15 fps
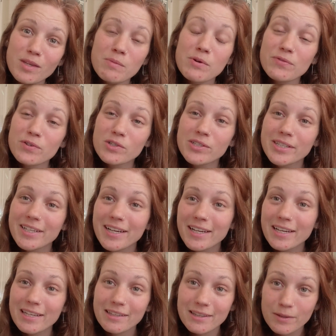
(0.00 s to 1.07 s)
But first, I got
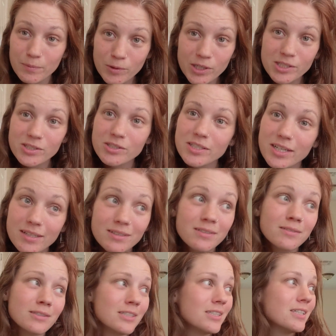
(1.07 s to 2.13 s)
to get the appraisal
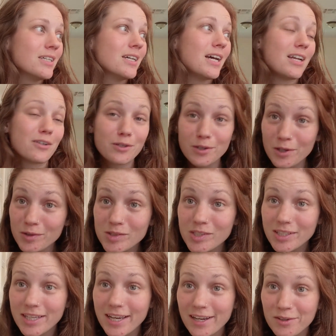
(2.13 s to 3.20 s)
done and close
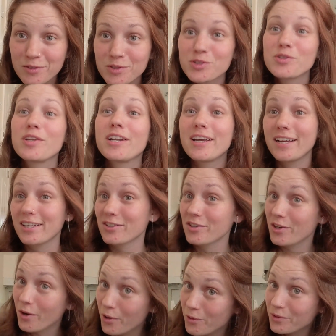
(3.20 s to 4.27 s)
on the house so that I
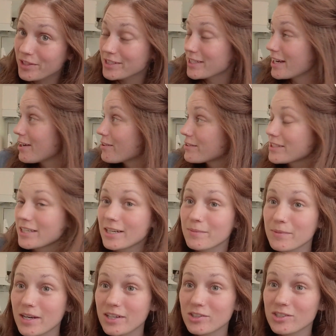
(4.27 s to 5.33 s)
actually own this house, and
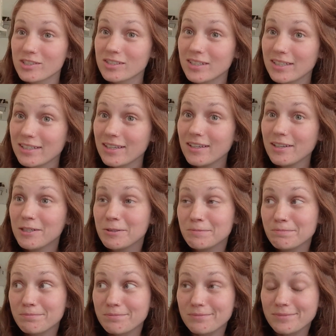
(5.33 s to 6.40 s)
I'm not just like
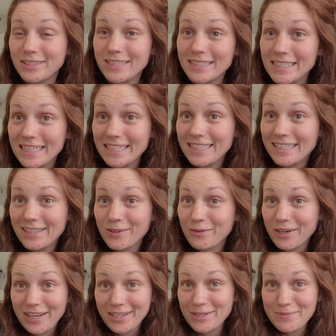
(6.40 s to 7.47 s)
sitting in a
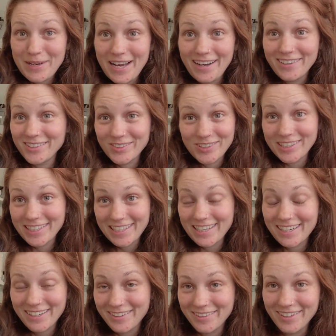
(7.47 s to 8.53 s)
random house right
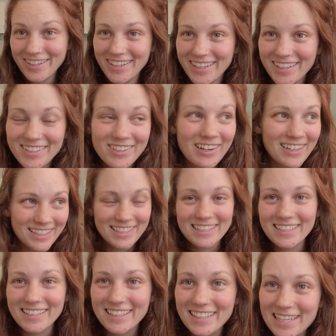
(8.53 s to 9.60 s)
now
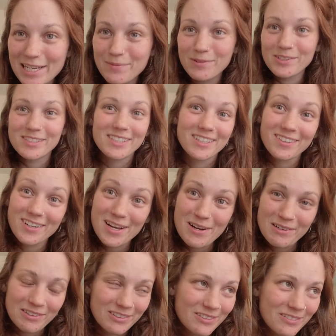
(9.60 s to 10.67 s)
talking to the neighbors that are
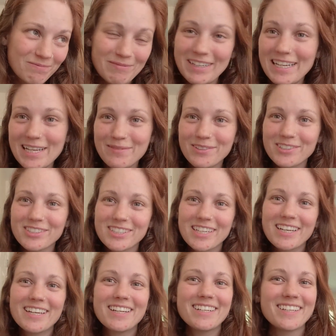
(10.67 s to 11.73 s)
not my neighbors
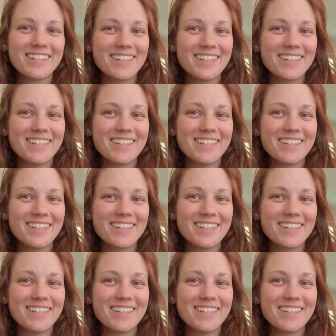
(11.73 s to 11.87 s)
yet.